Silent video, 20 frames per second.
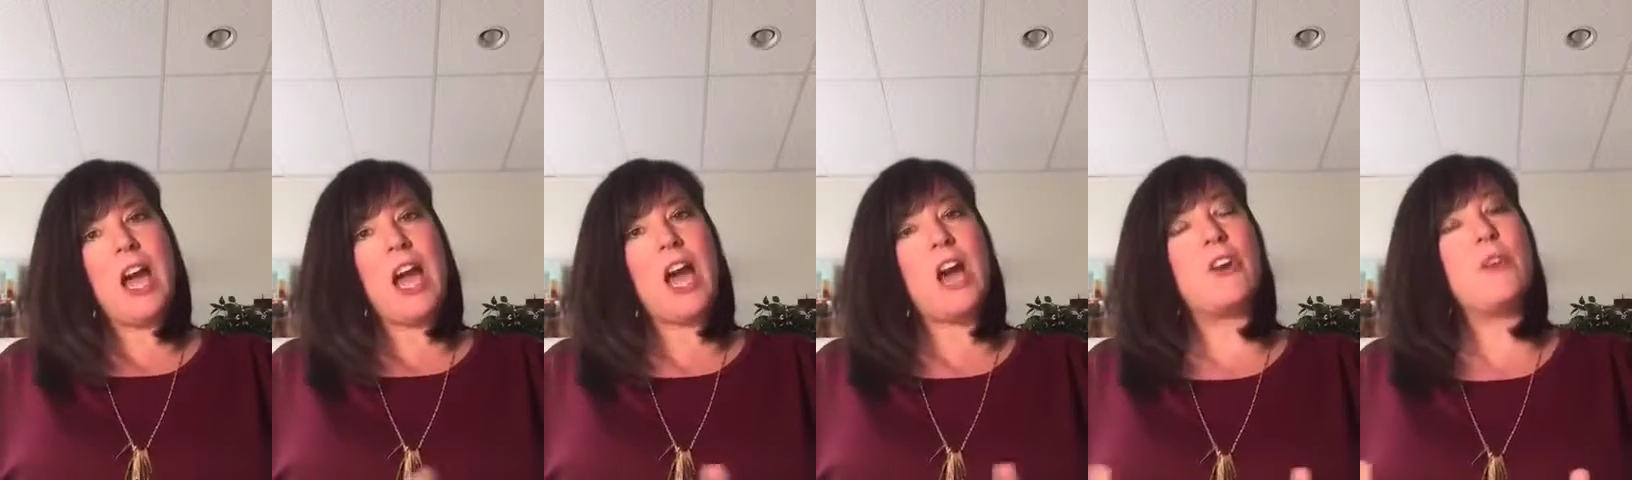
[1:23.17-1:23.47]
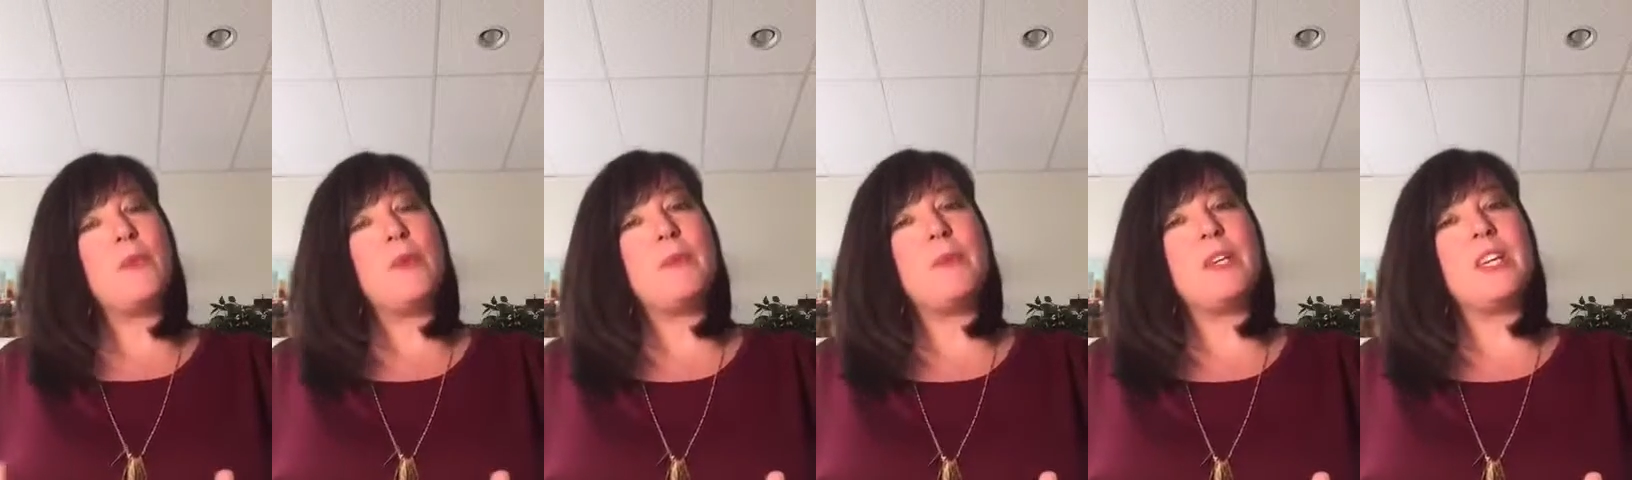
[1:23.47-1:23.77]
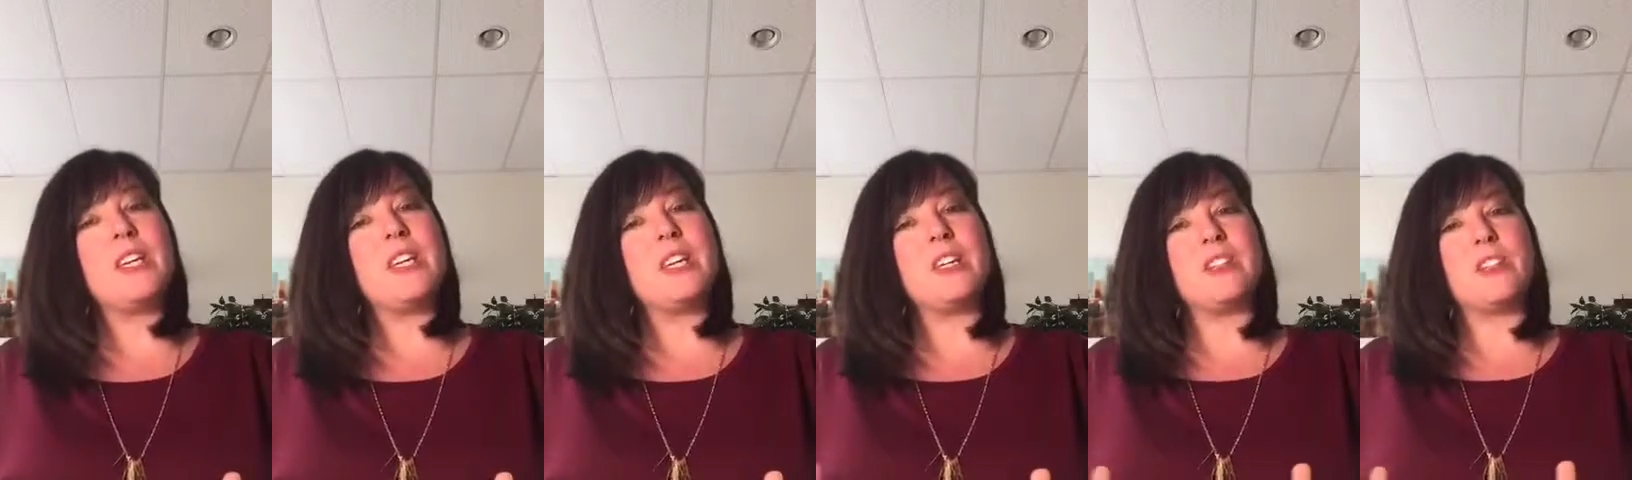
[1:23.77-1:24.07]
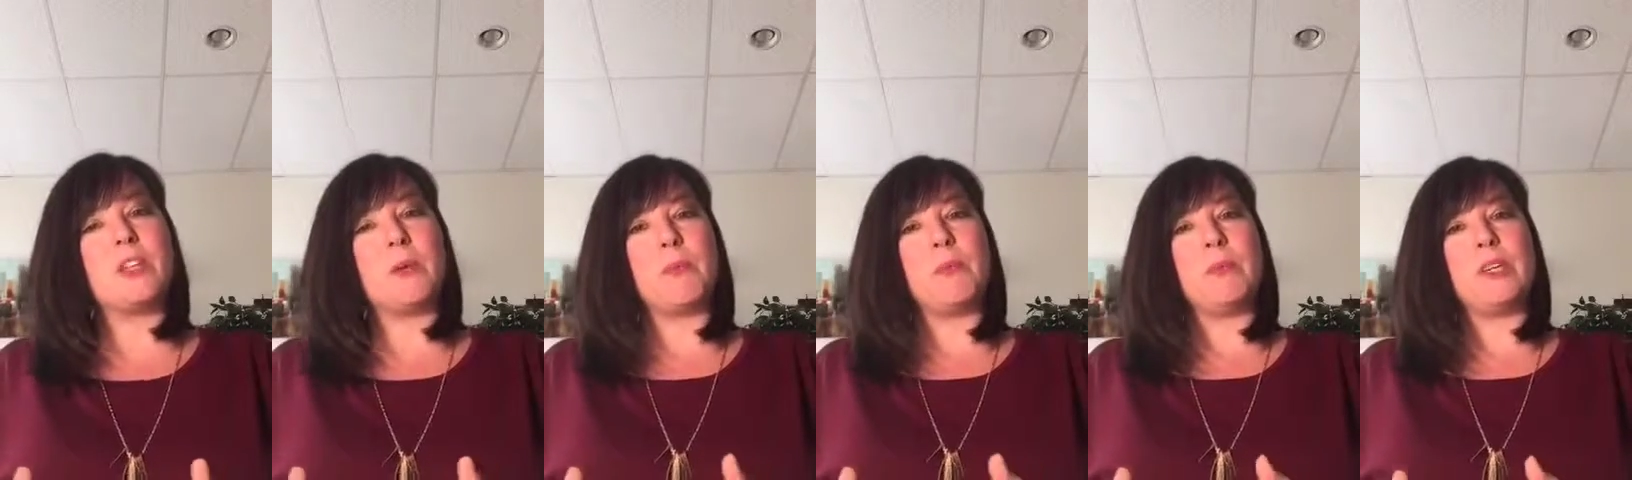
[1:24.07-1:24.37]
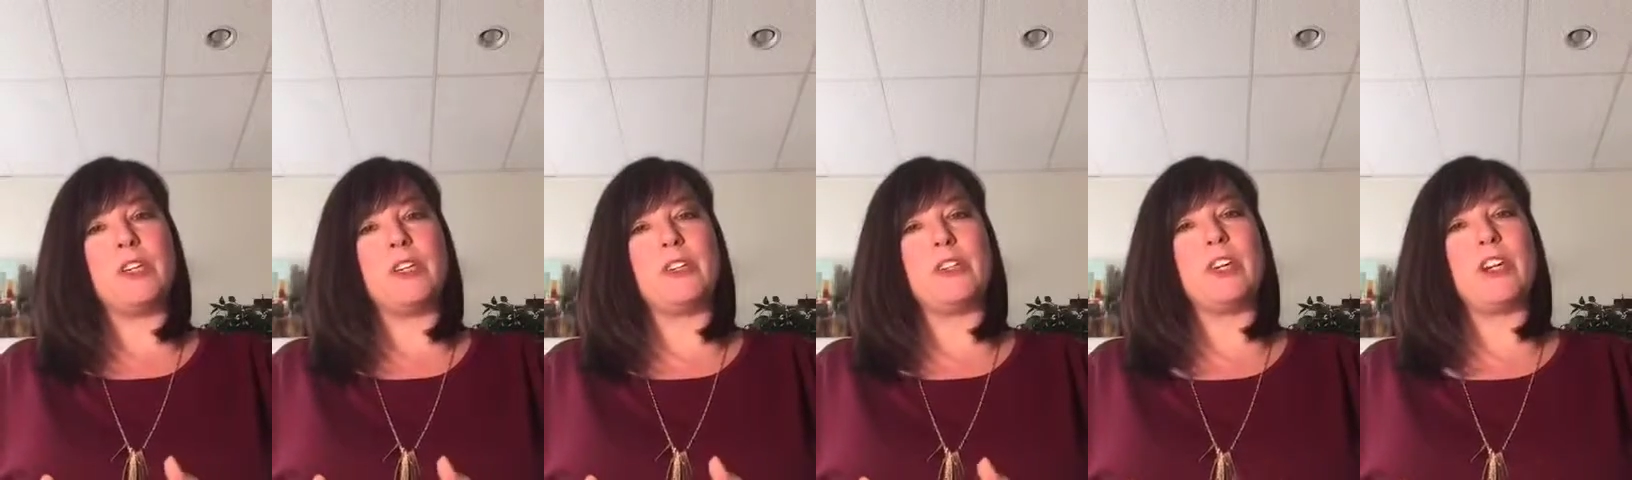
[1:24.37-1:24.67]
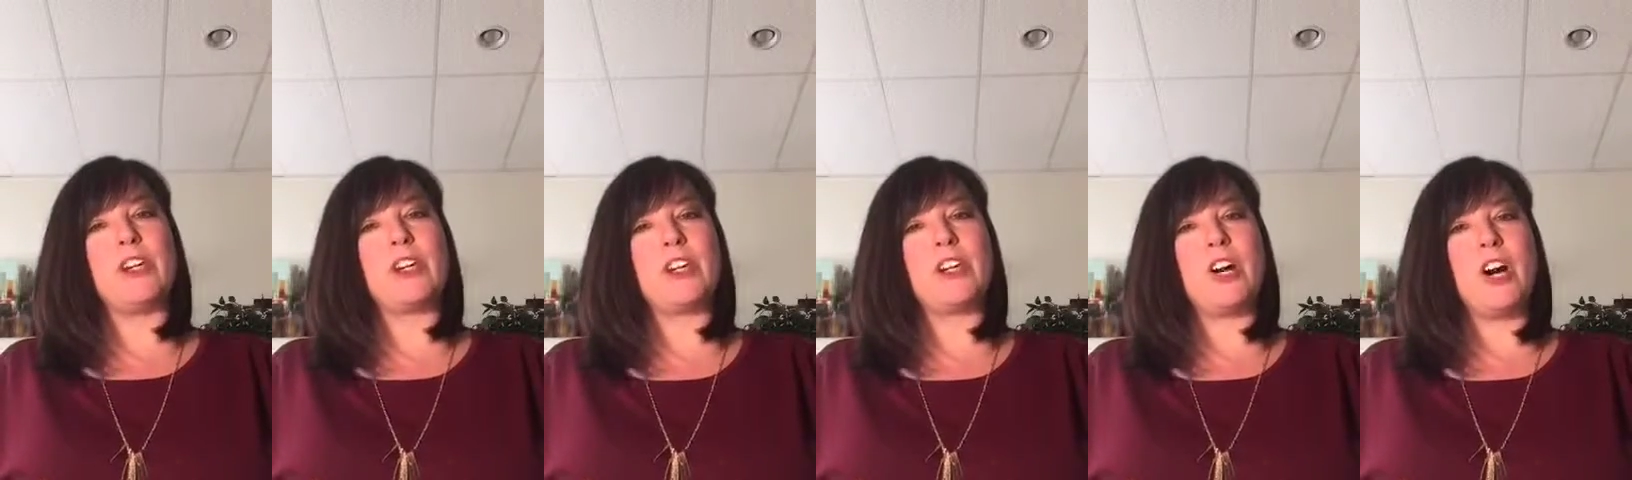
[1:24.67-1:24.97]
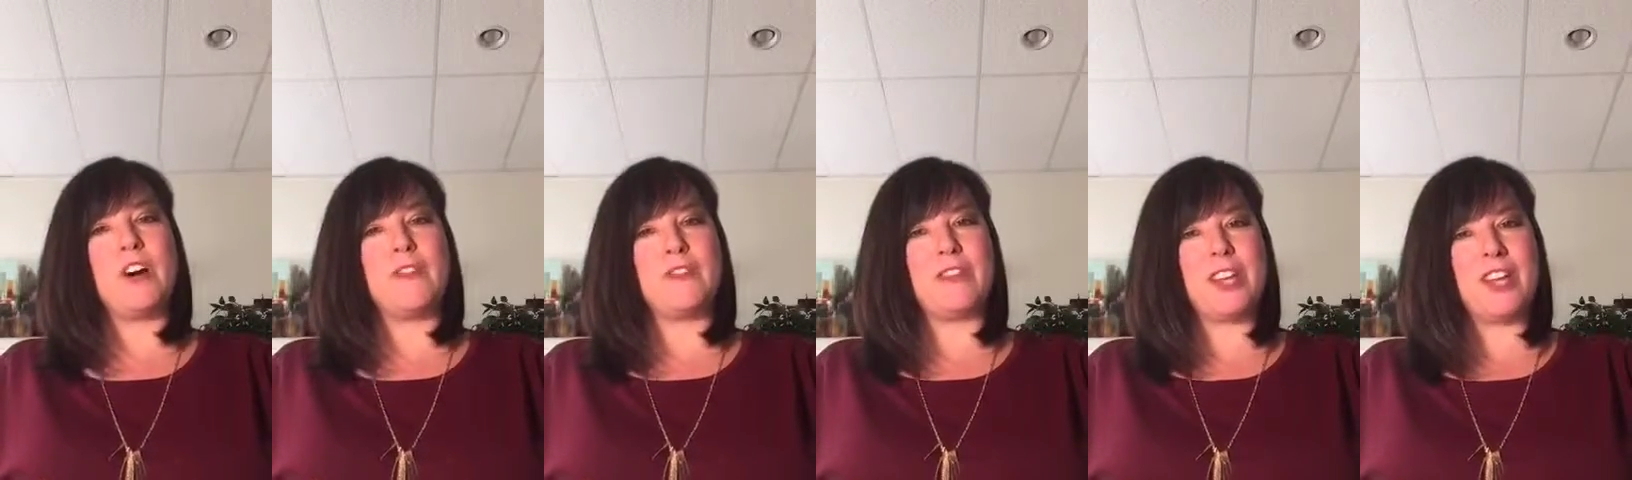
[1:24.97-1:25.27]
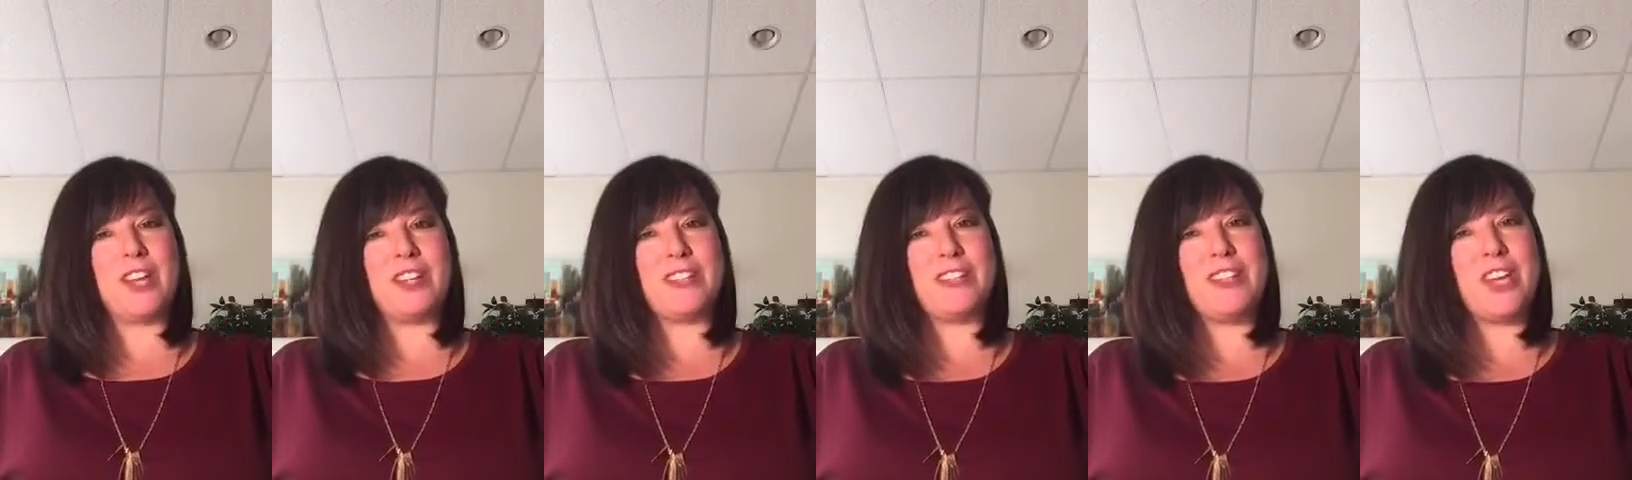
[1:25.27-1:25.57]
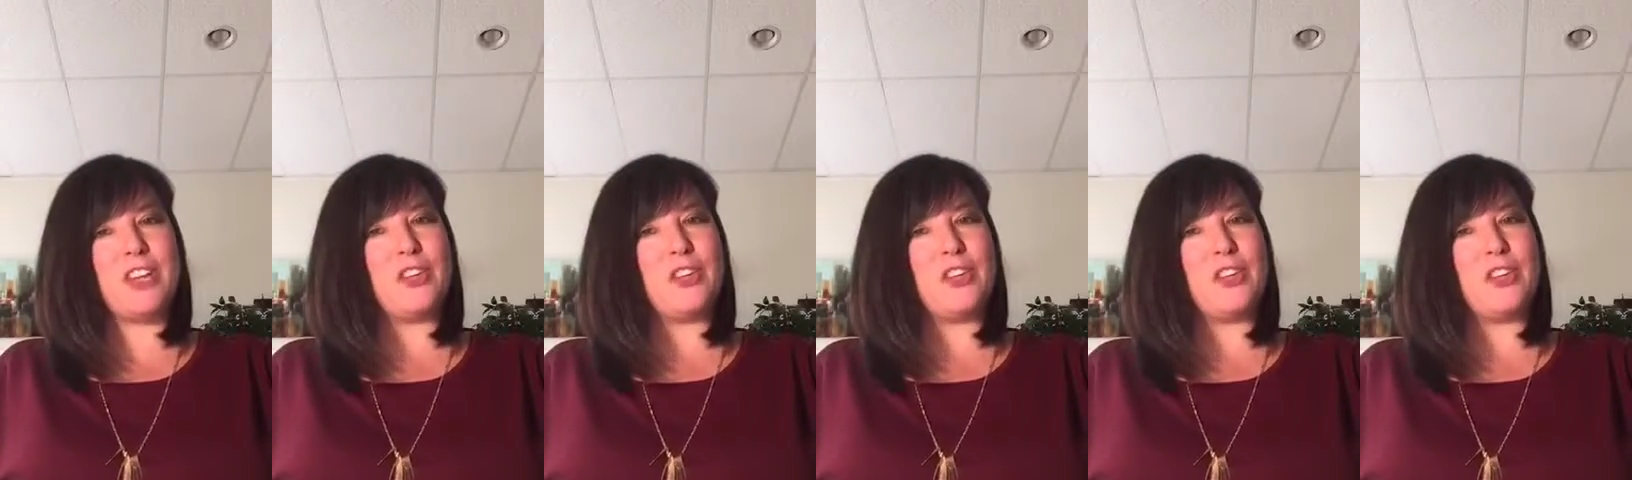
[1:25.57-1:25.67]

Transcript: How do we begin to build confidence?